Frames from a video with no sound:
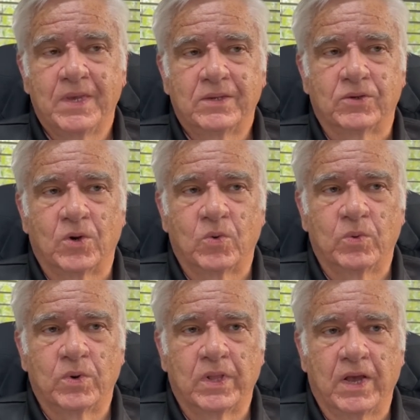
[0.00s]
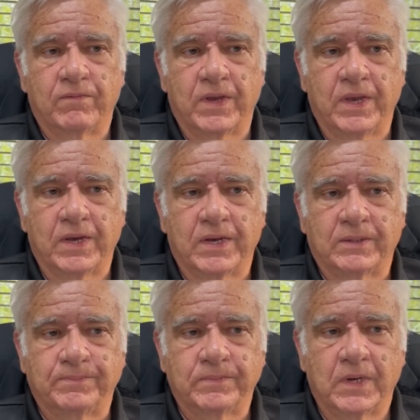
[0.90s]
So we will have
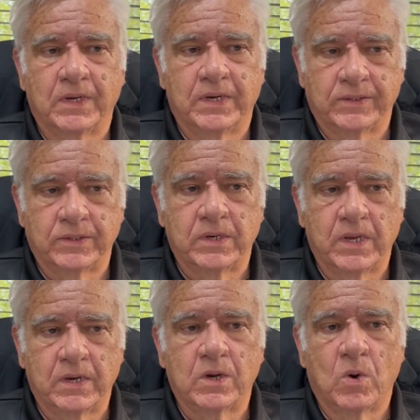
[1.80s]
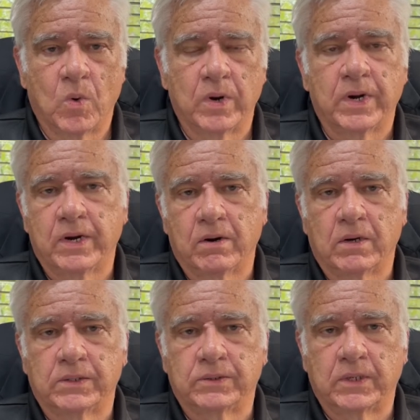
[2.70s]
a designated coordinator
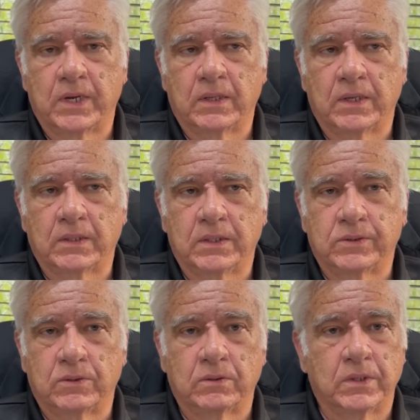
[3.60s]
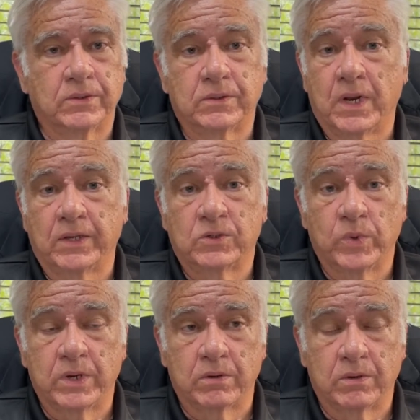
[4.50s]
on site likely as early as the next
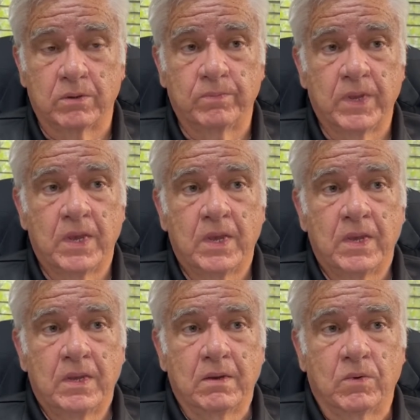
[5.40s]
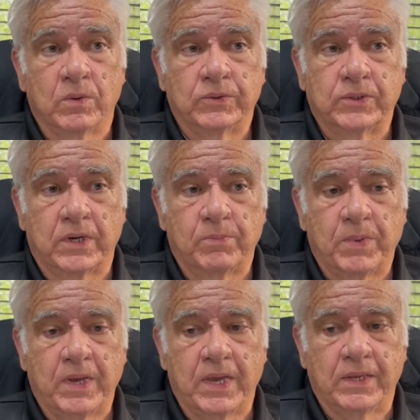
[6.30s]
week or two. We will set up
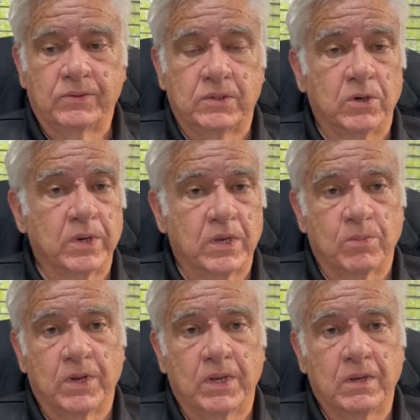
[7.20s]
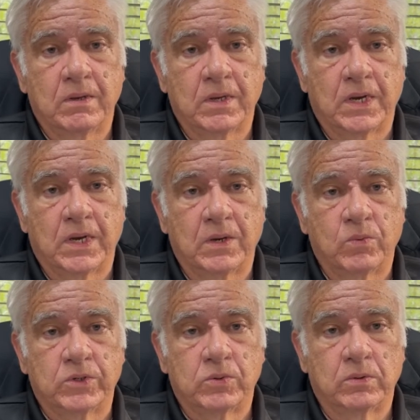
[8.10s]
a steering committee,
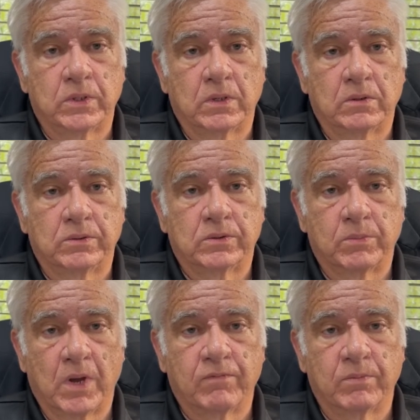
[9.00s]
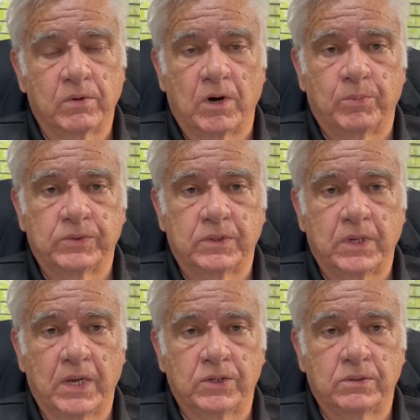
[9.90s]
which will include some government
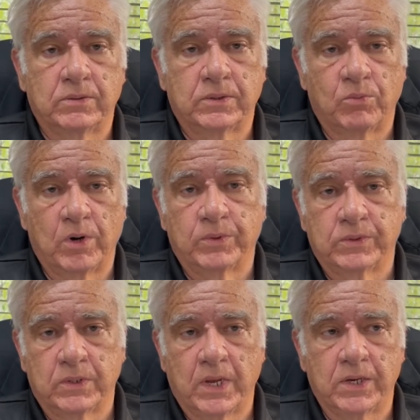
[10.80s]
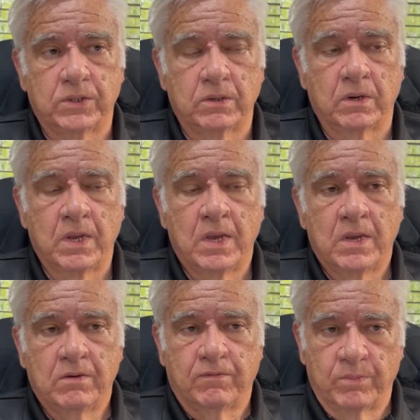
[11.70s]
representation, some representation
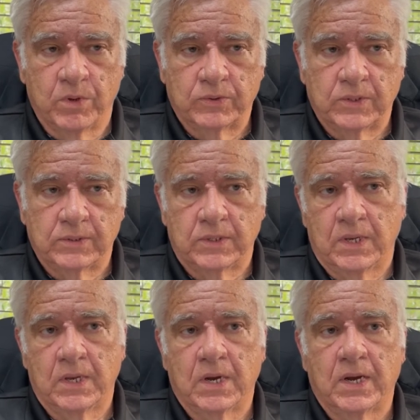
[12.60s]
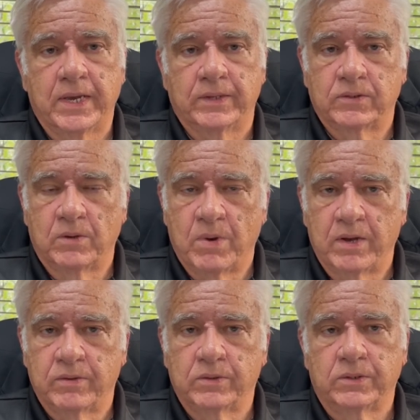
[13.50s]
from UCCEI and some
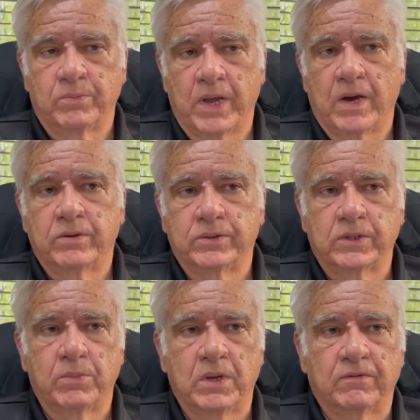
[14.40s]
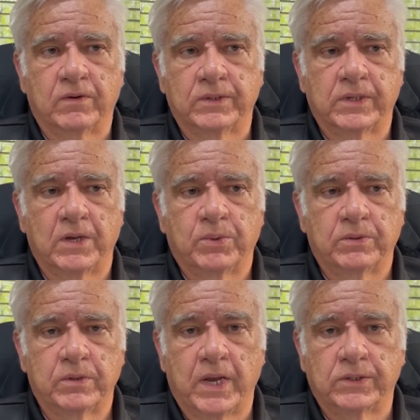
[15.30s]
others. And by others, I mean, for example,
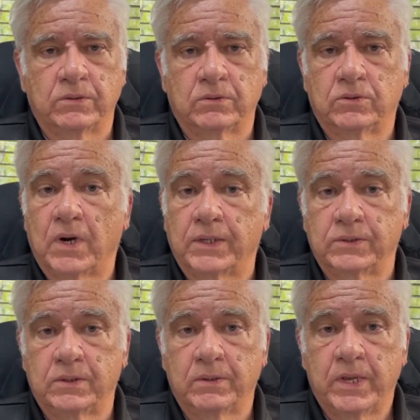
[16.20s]
the National Trust.